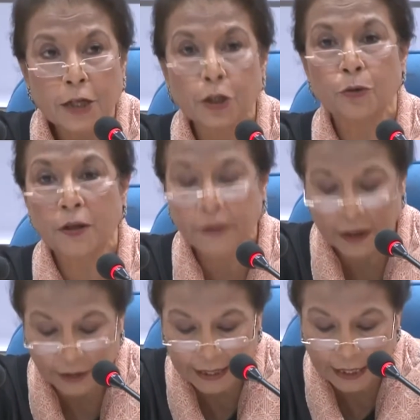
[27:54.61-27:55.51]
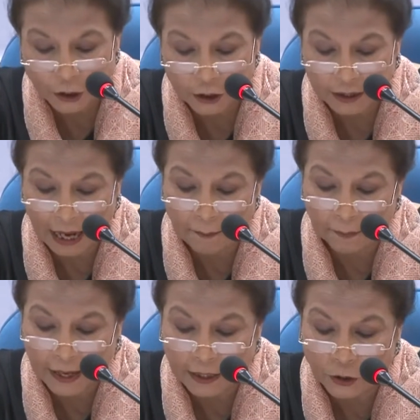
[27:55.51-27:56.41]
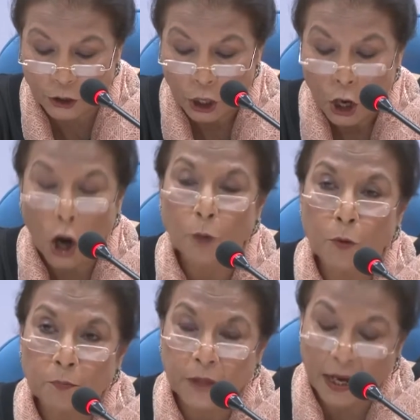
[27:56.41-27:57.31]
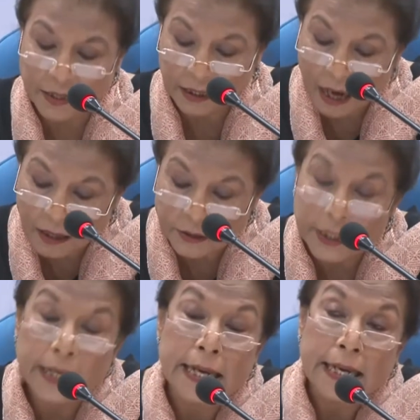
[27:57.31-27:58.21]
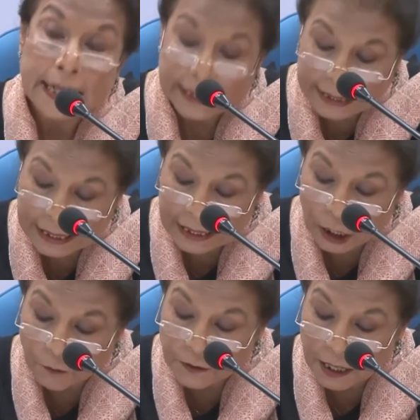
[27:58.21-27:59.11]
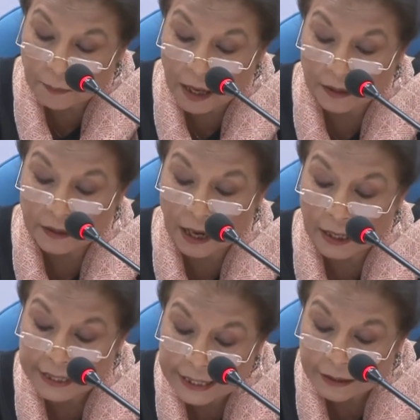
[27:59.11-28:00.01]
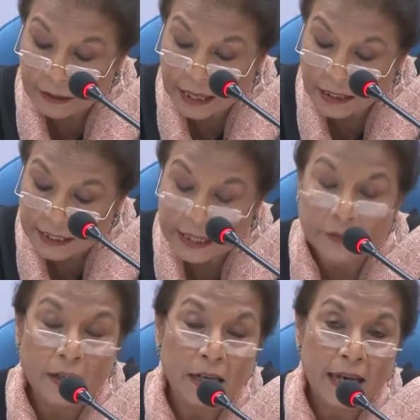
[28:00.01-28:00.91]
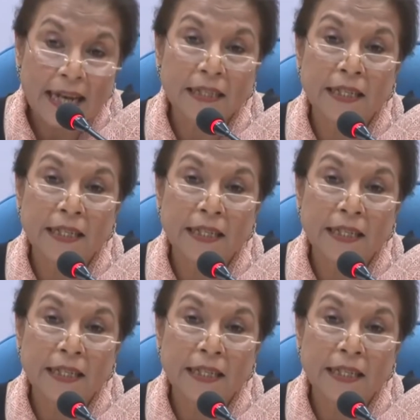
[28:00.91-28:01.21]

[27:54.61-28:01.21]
during their election campaigns on Mumtaz Qadri, killer of Salman Taseer, as a